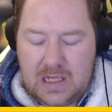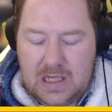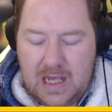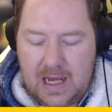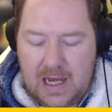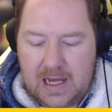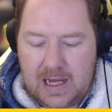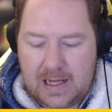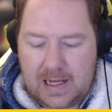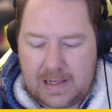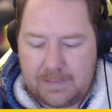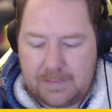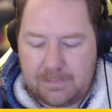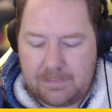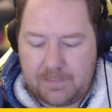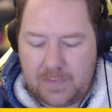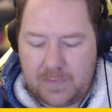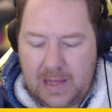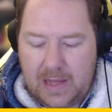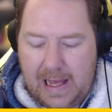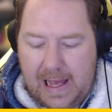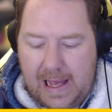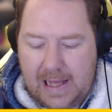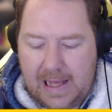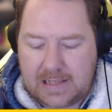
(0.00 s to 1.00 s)

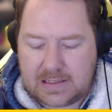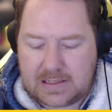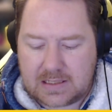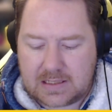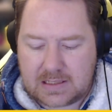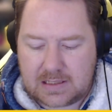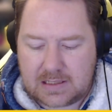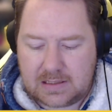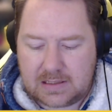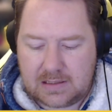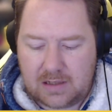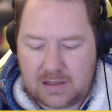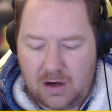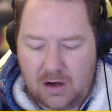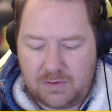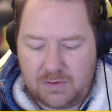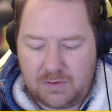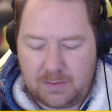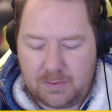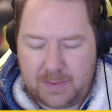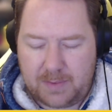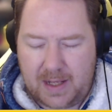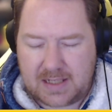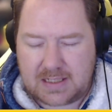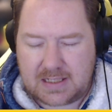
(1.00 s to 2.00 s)
And over
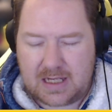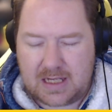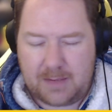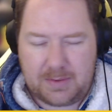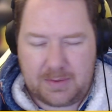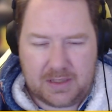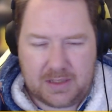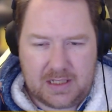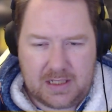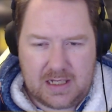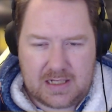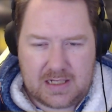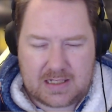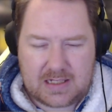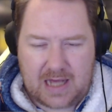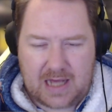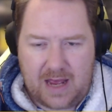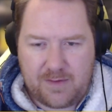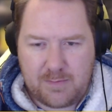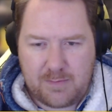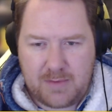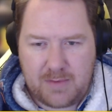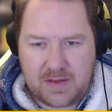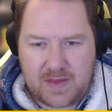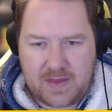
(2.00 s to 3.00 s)
the past couple of years, I
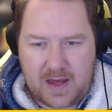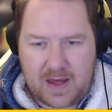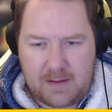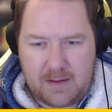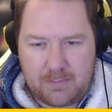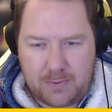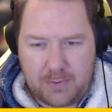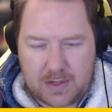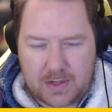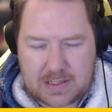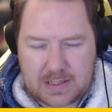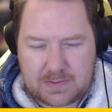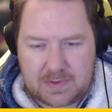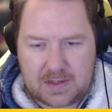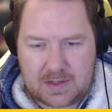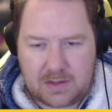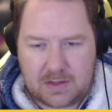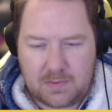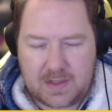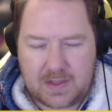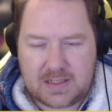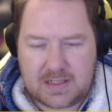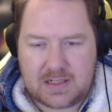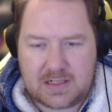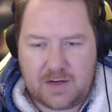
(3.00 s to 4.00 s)
haven't been that impressed with
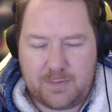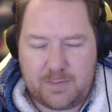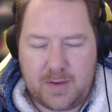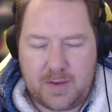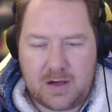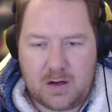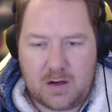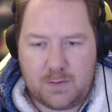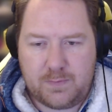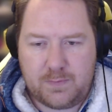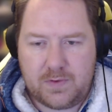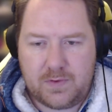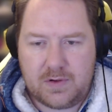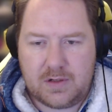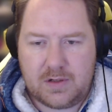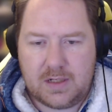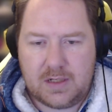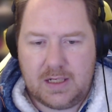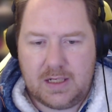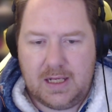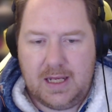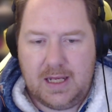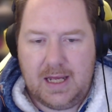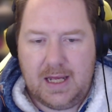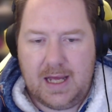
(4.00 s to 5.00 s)
the ones that have been offered.
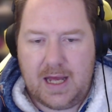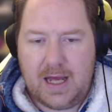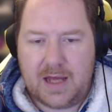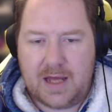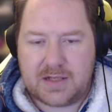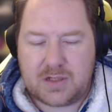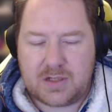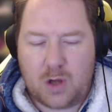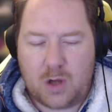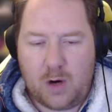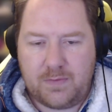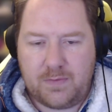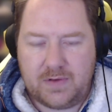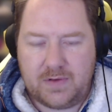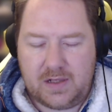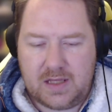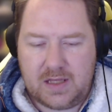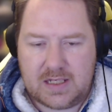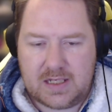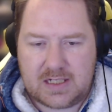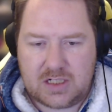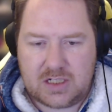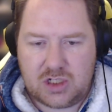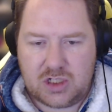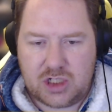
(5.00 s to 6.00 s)
So hopefully
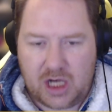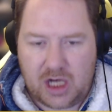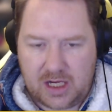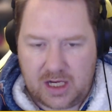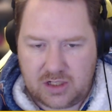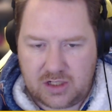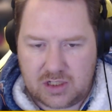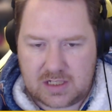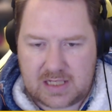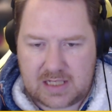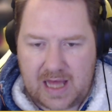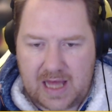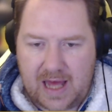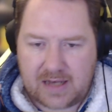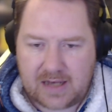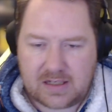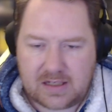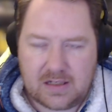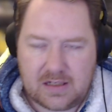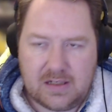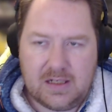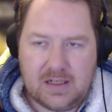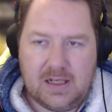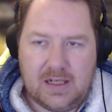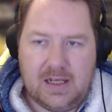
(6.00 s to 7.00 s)
this changes that
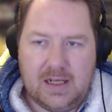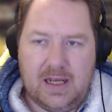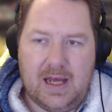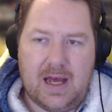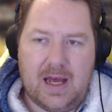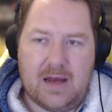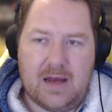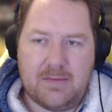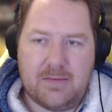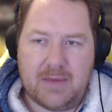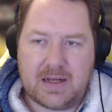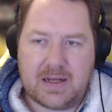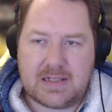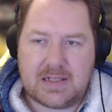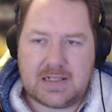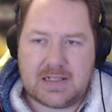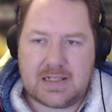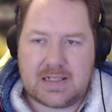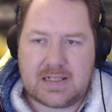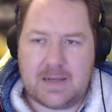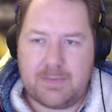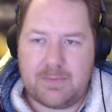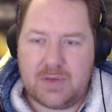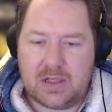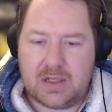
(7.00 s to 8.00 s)
and makes
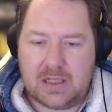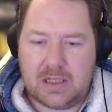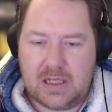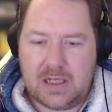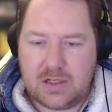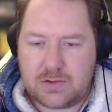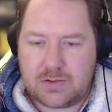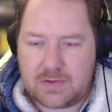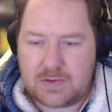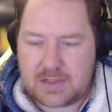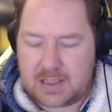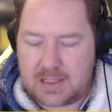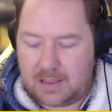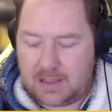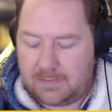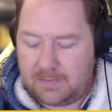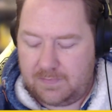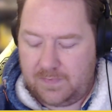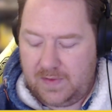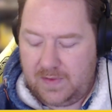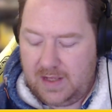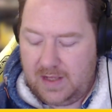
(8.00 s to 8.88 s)
it something interesting.